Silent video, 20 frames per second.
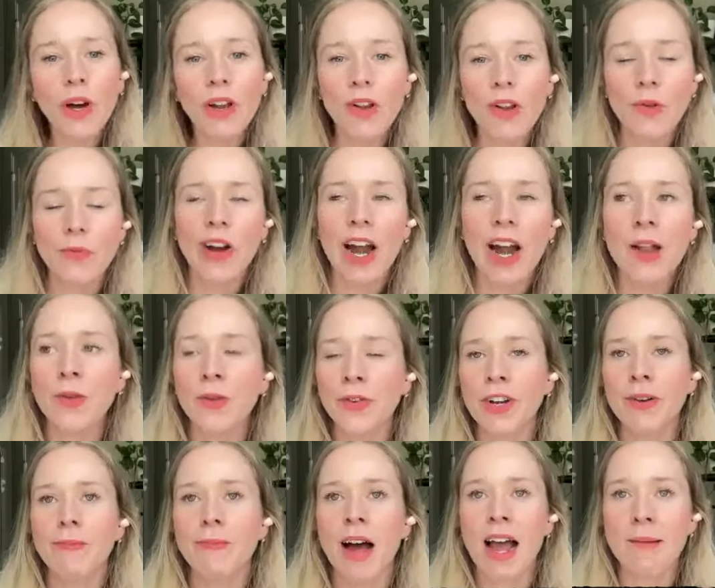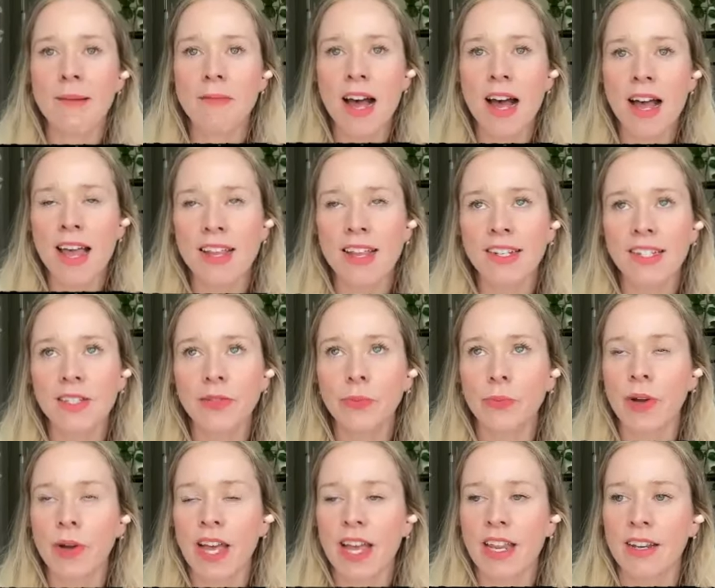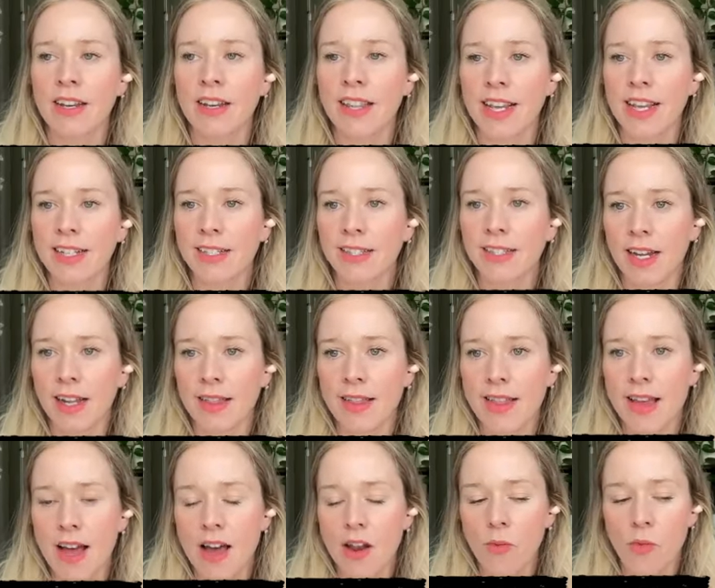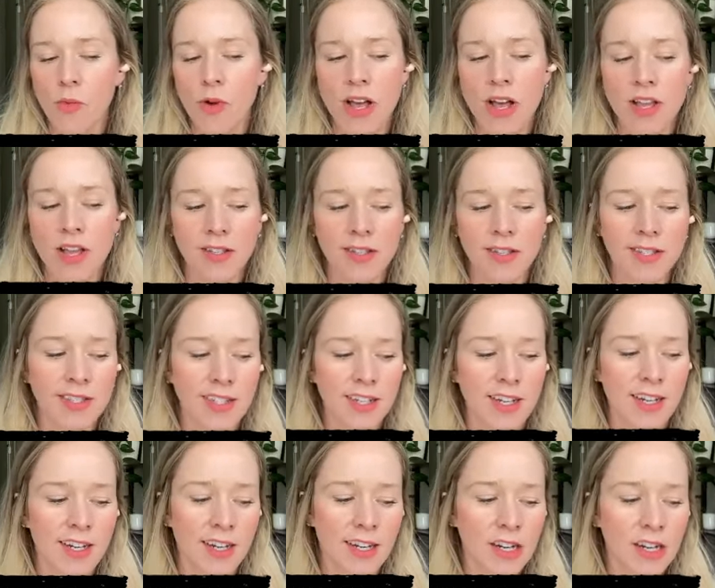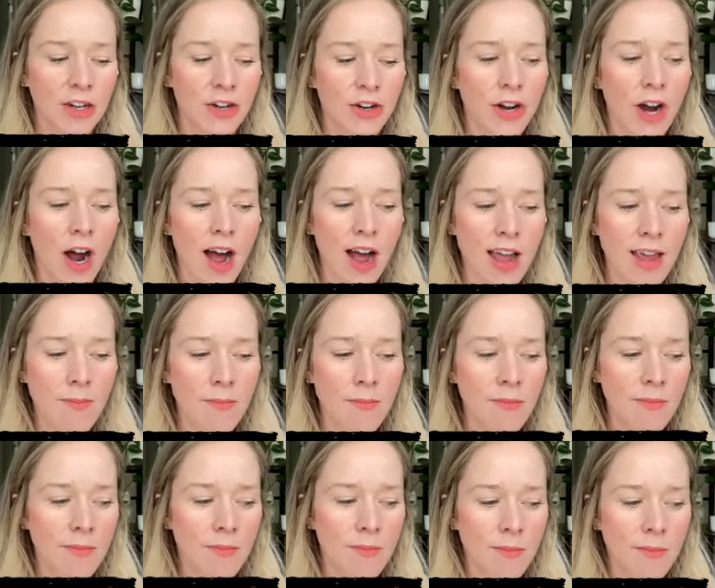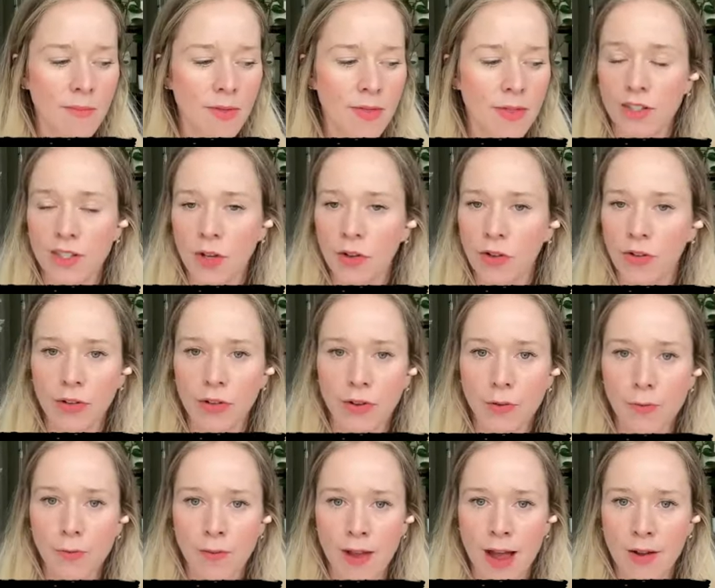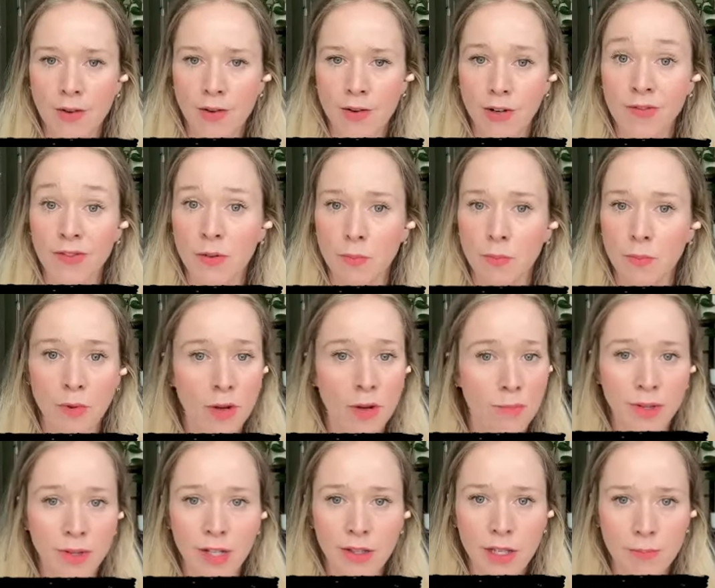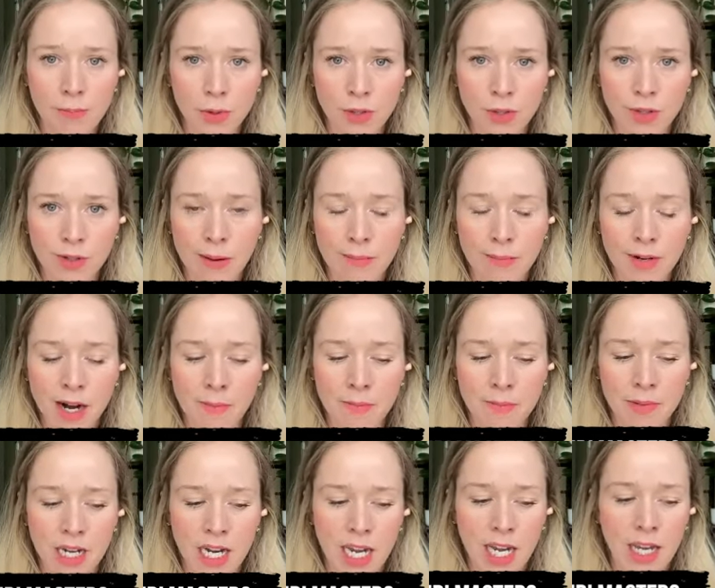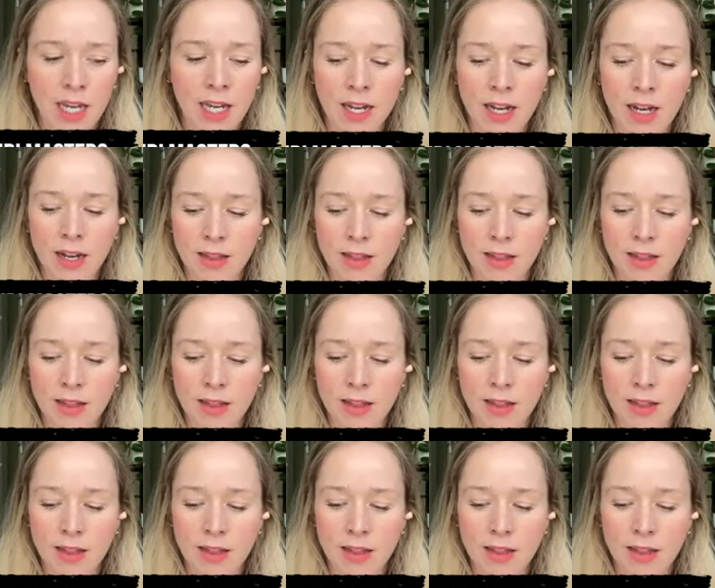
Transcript: What ran through my mind when they said that was, I'm solo founder of a completely bootstrapped company.